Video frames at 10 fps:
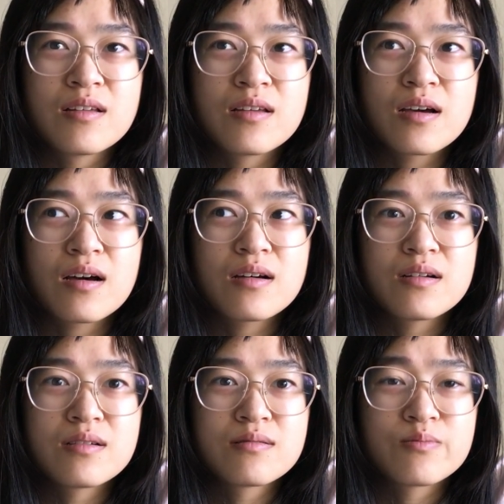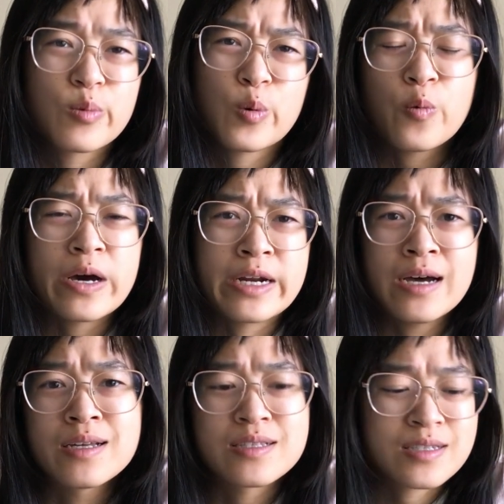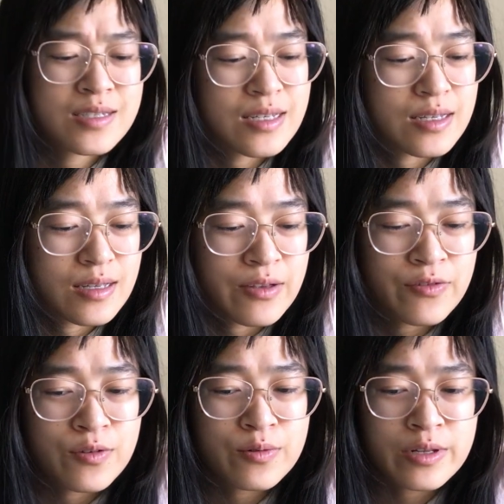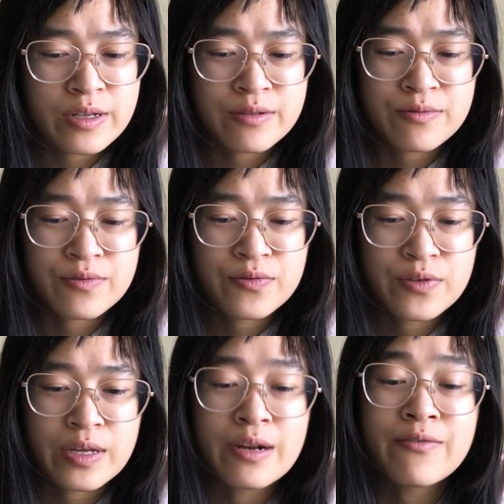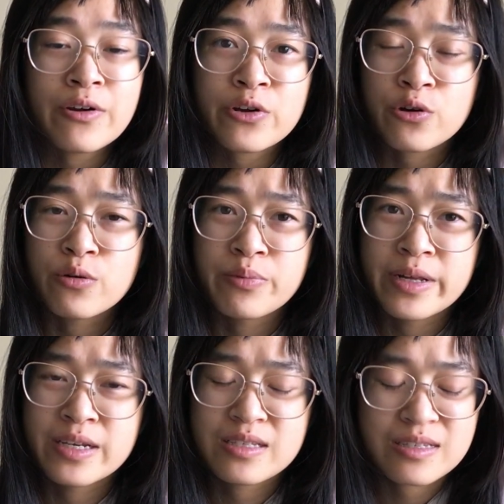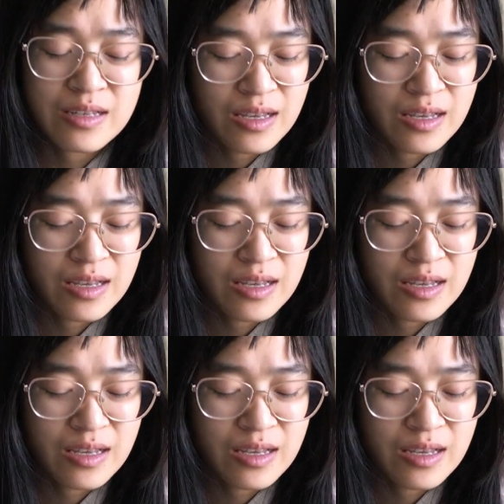yeah, why not if you live in a very cold place.